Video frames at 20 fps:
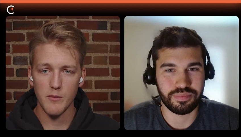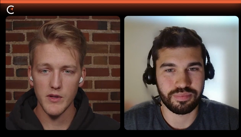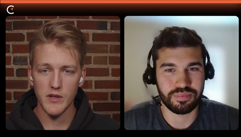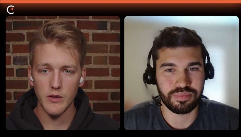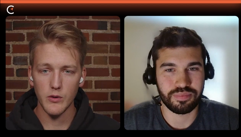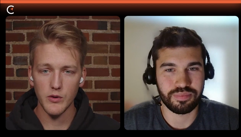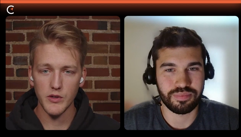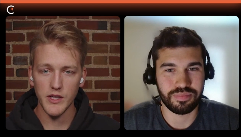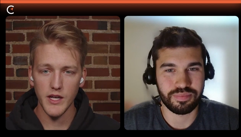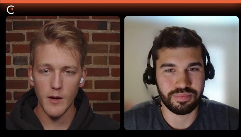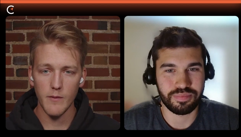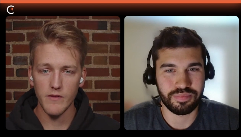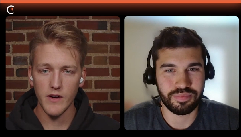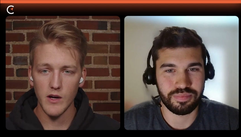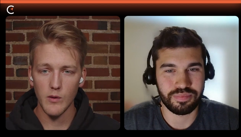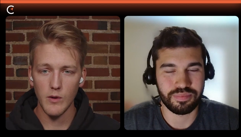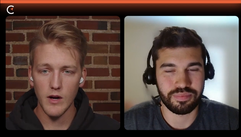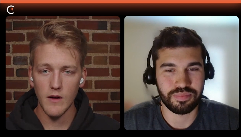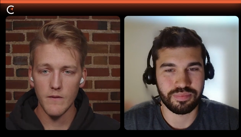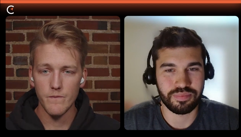Speaker 1: not been holding up
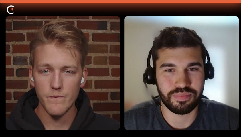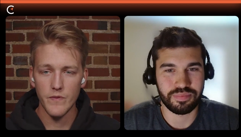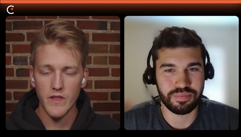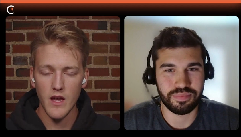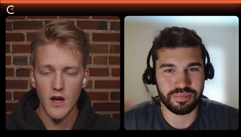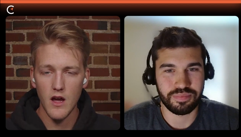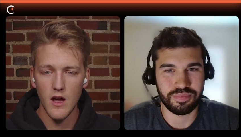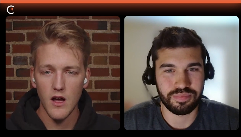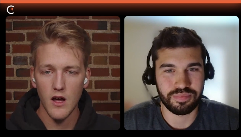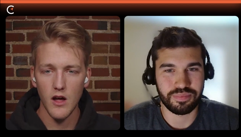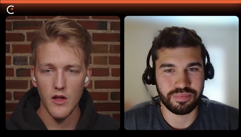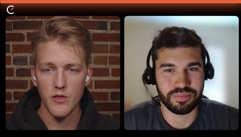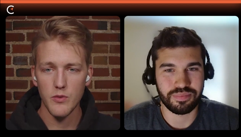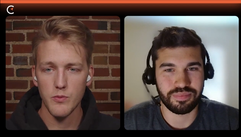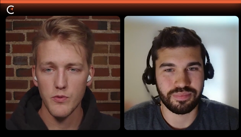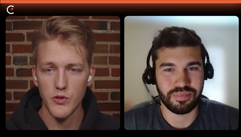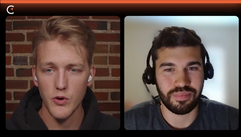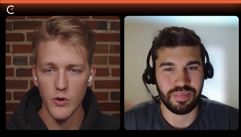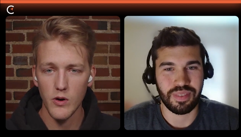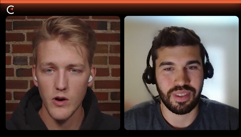very well.
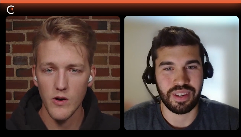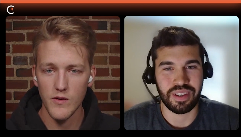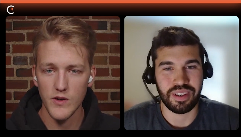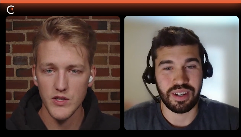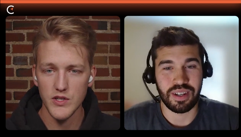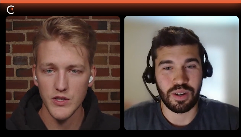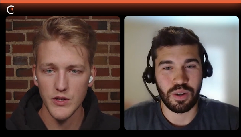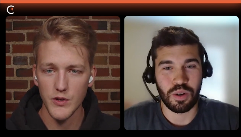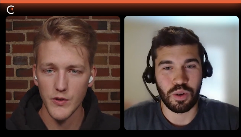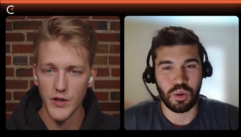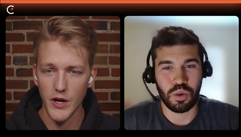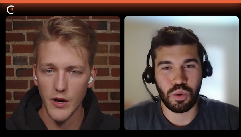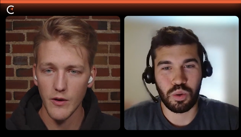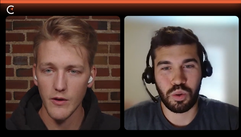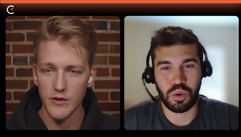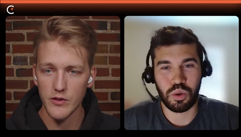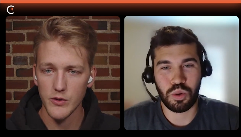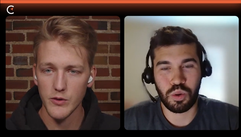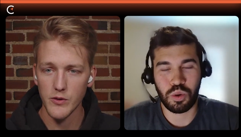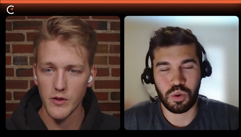Throw it over to you
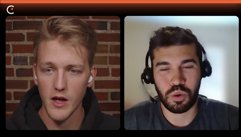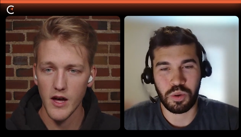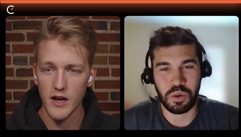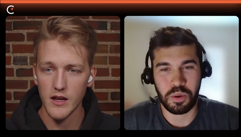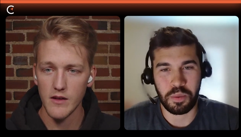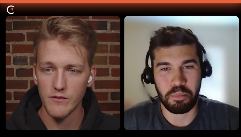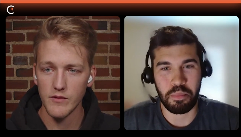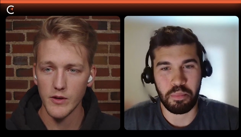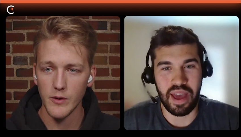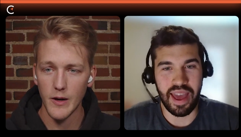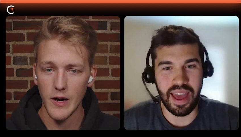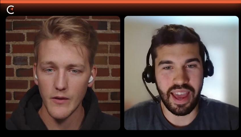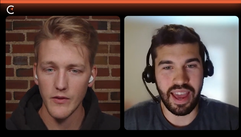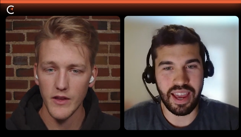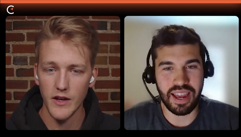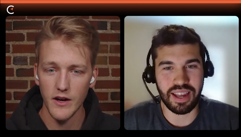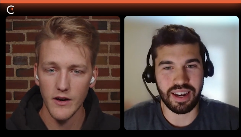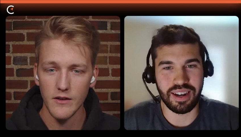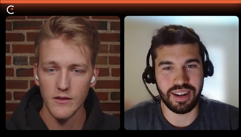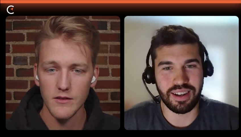though. Through a lot of
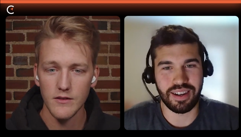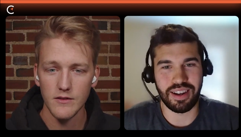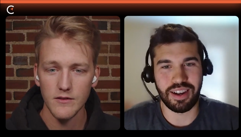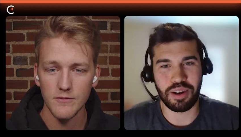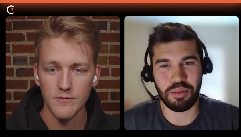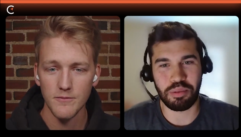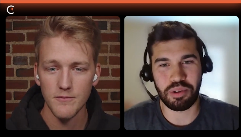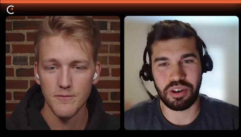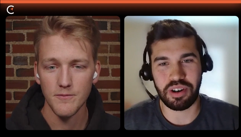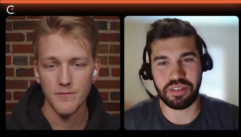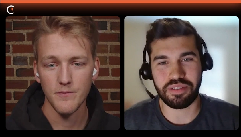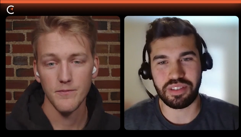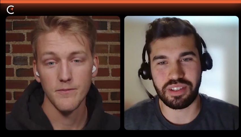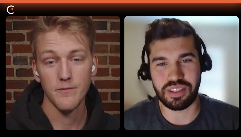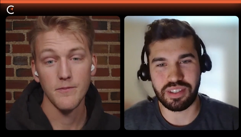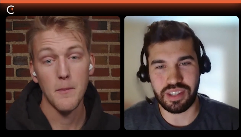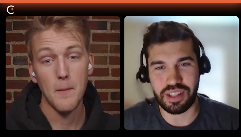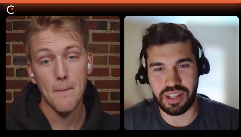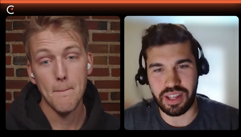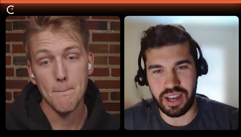Pain. I hope we don't have to
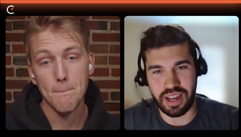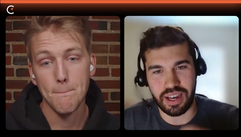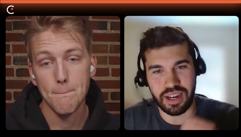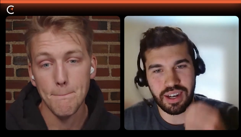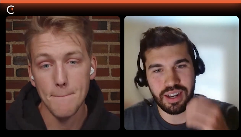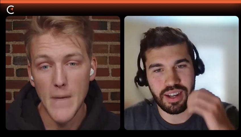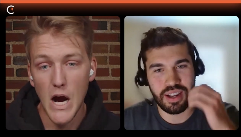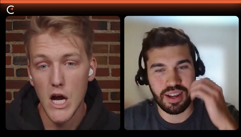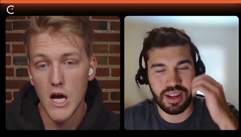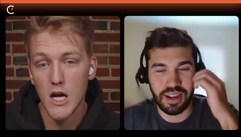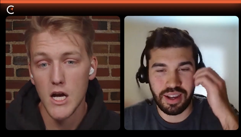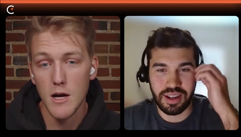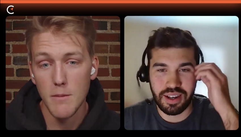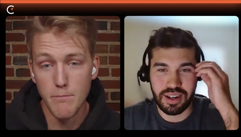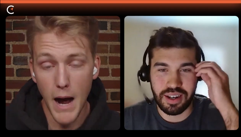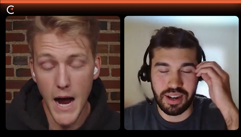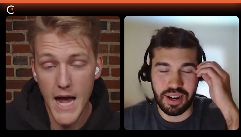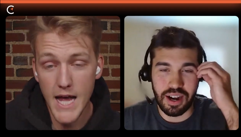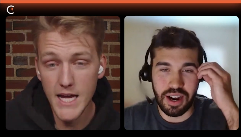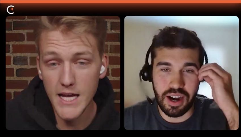see that.
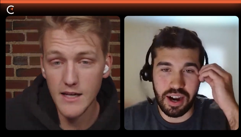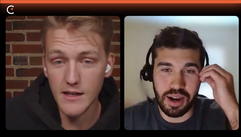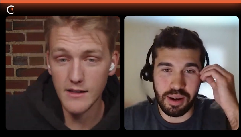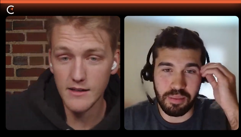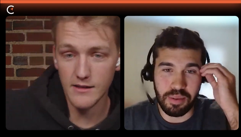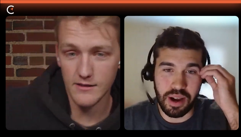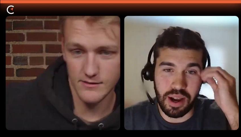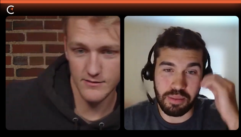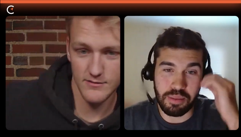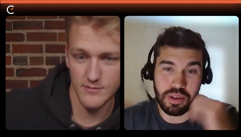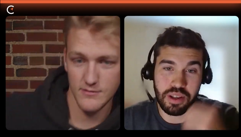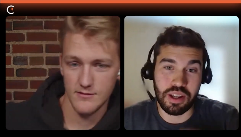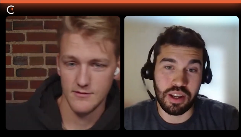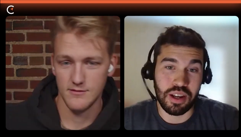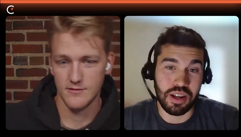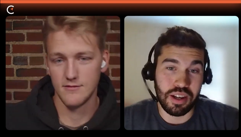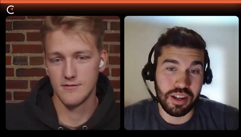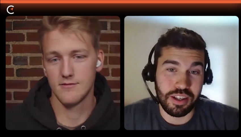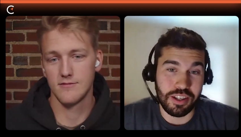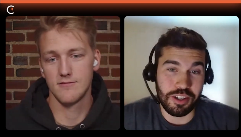
Speaker 2: Um, I,
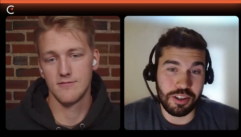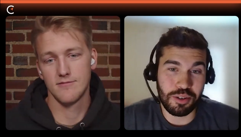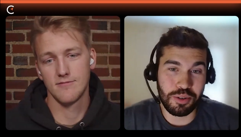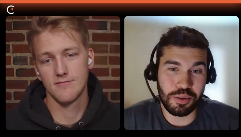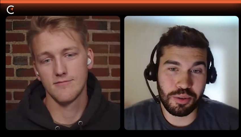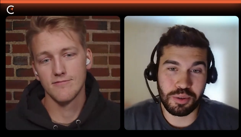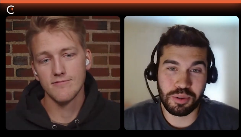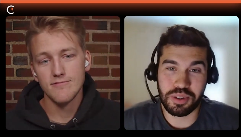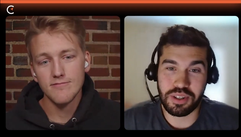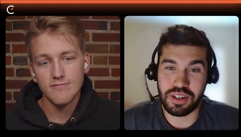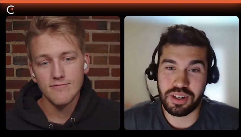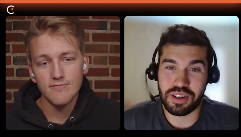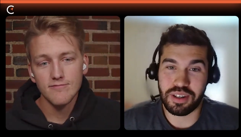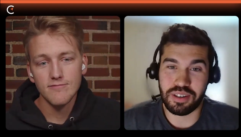you